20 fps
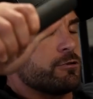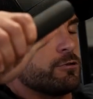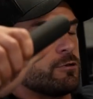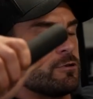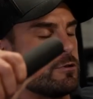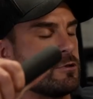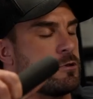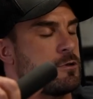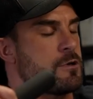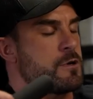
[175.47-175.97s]

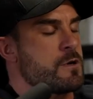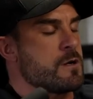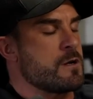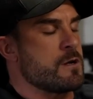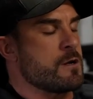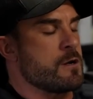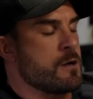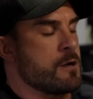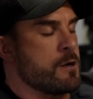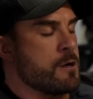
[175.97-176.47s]
As you can
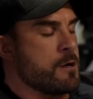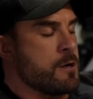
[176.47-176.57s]
see,